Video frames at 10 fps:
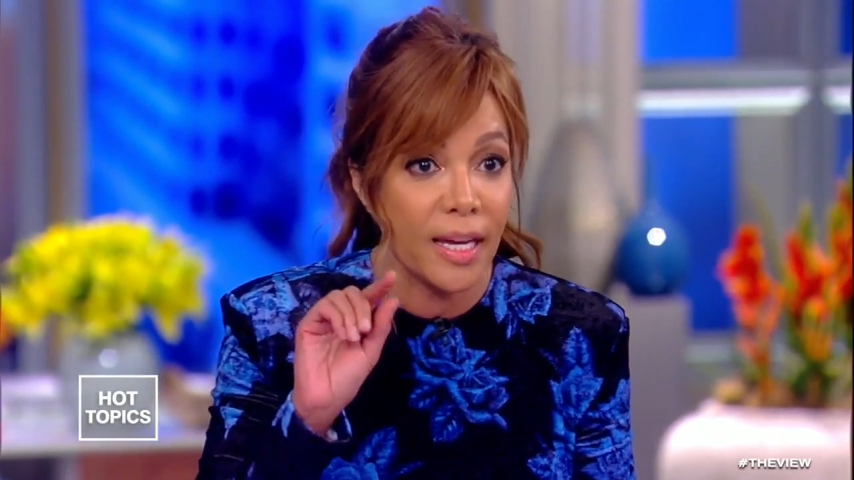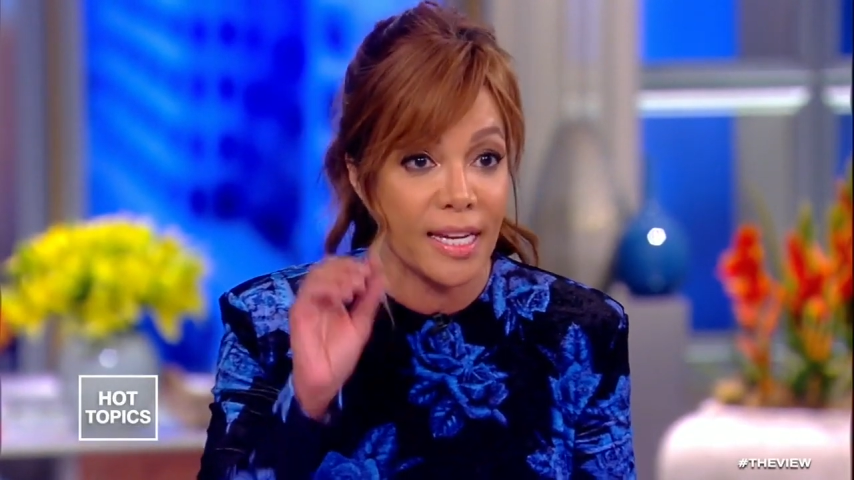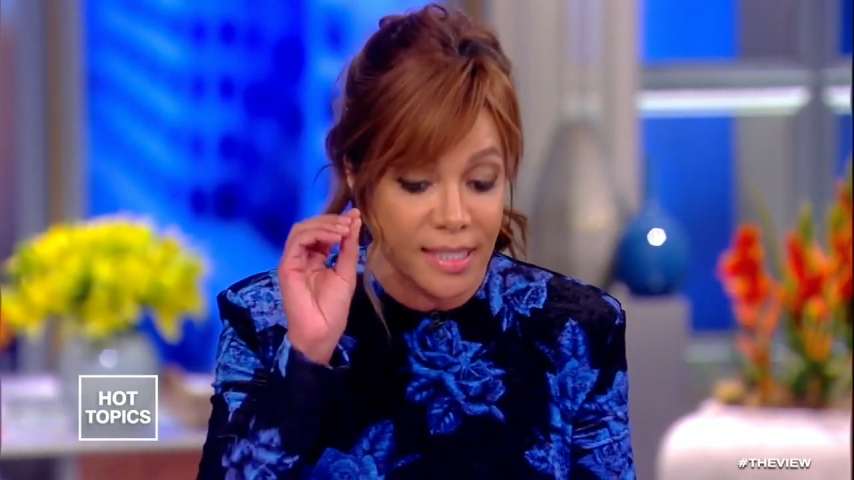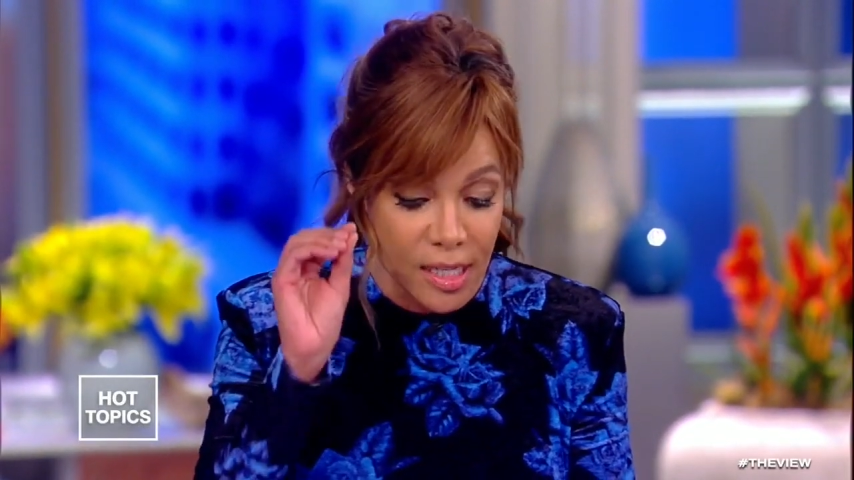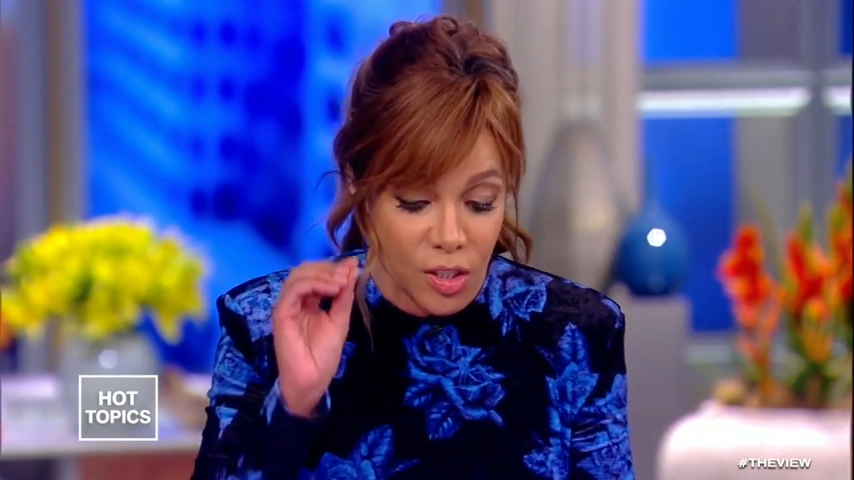
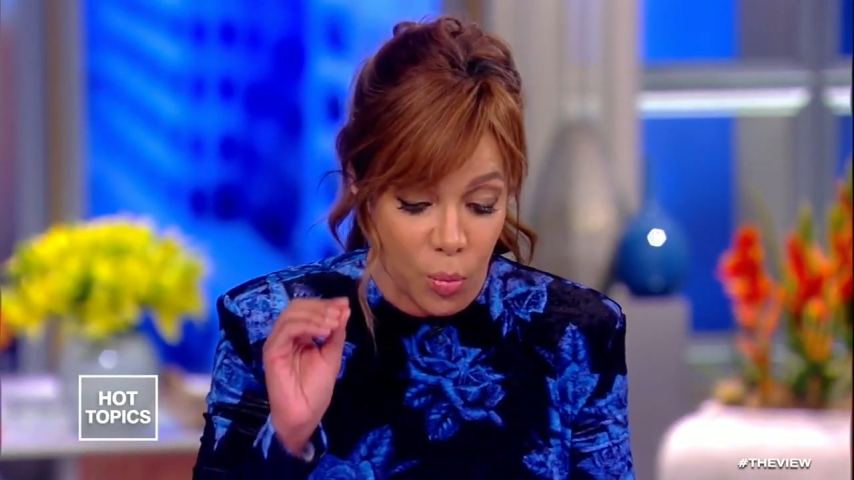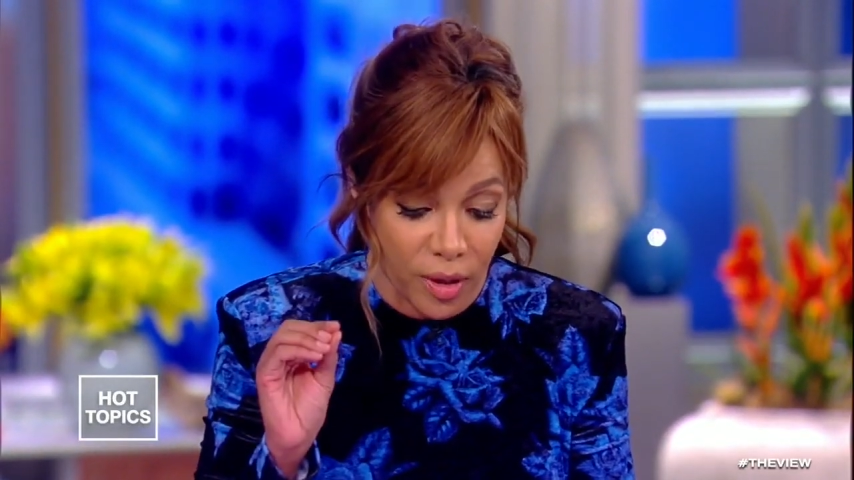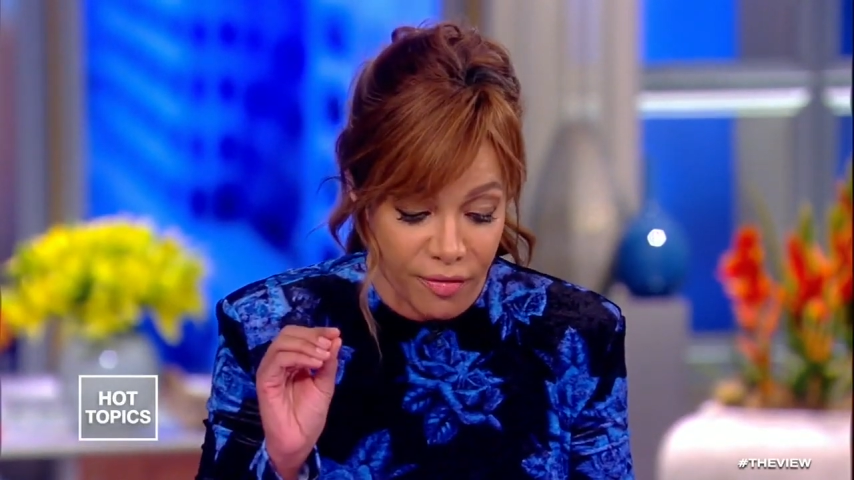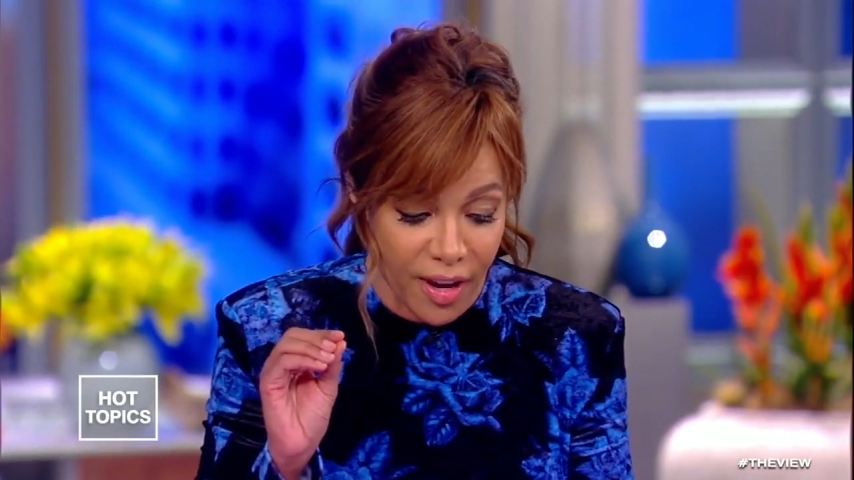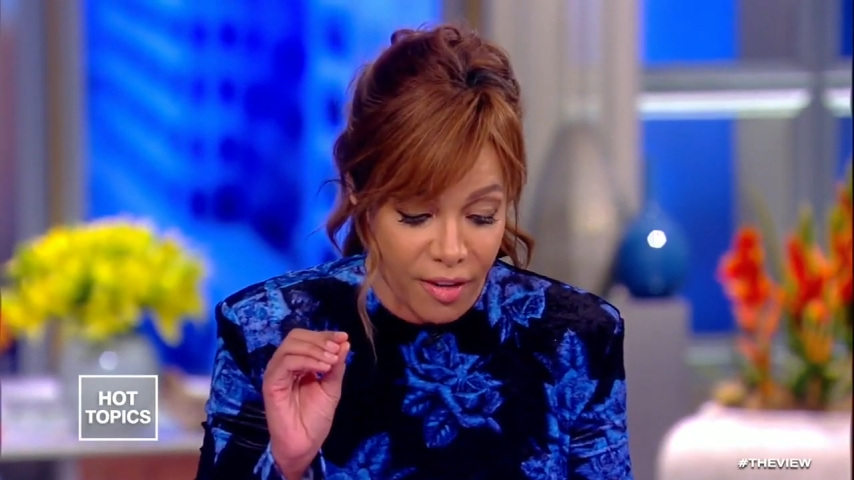he says the
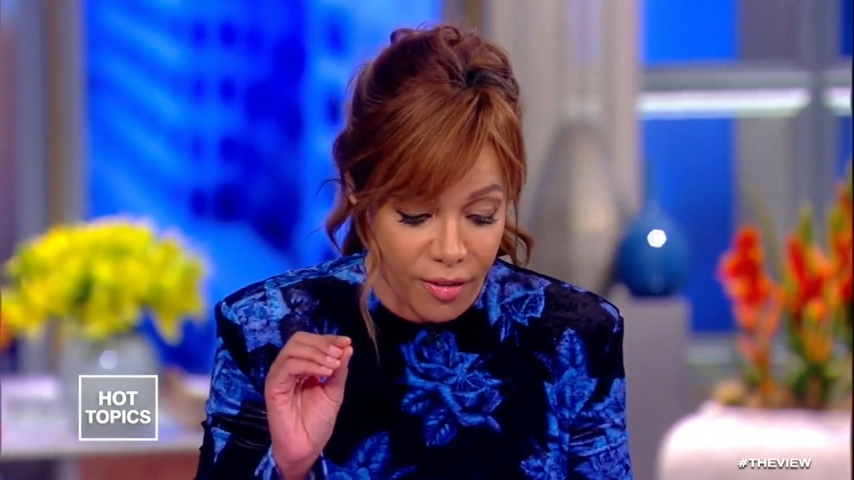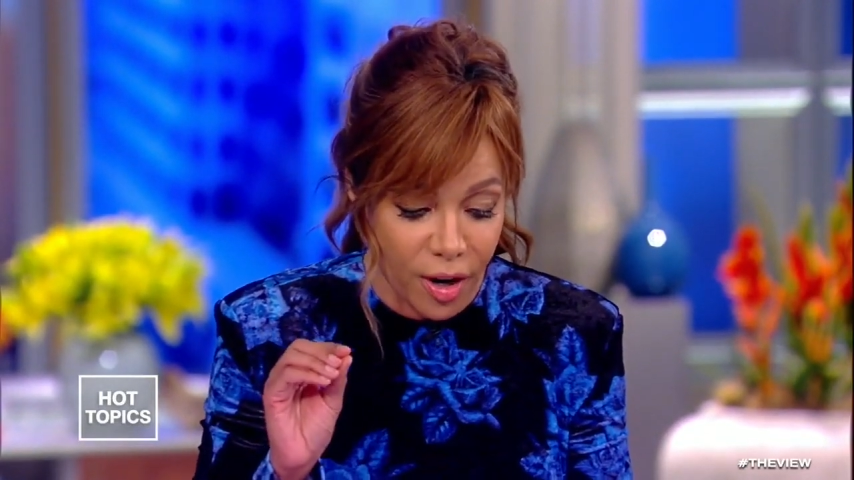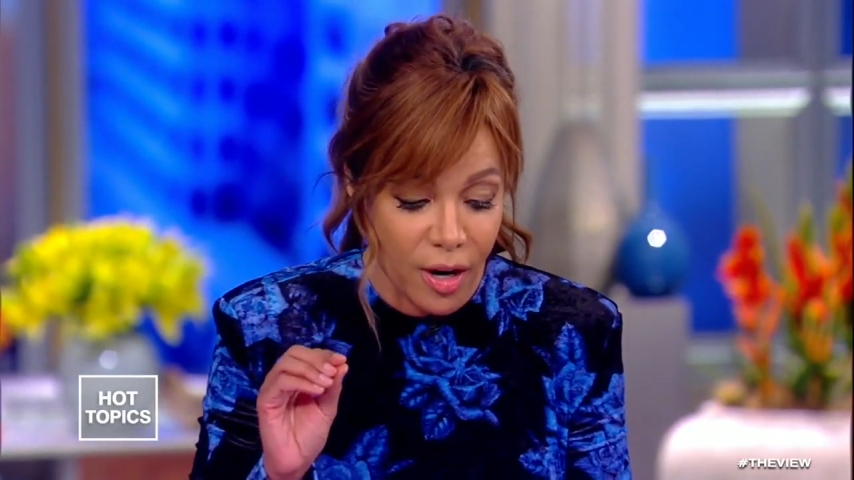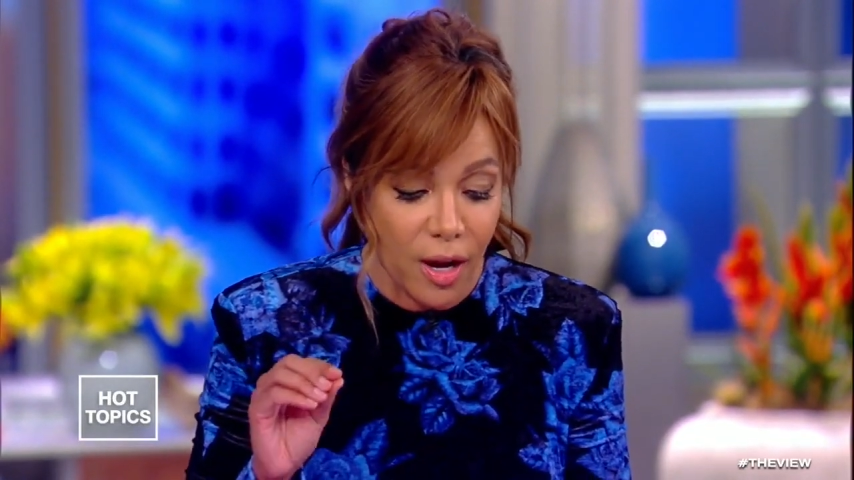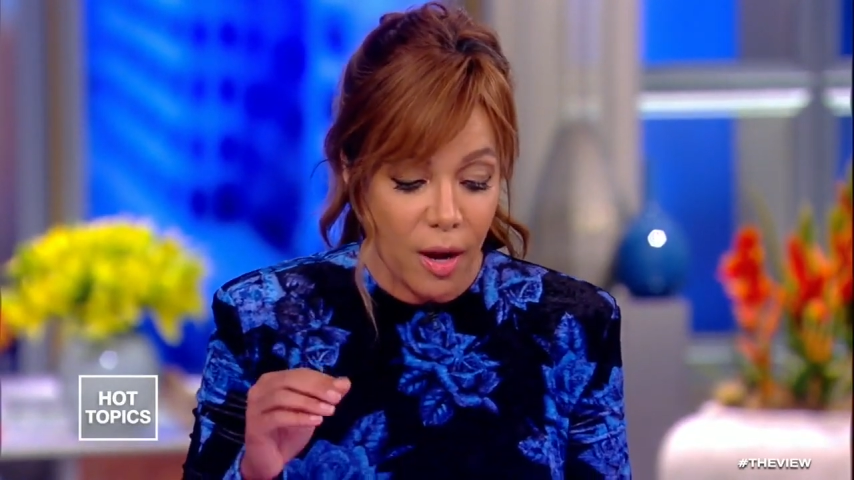word favor,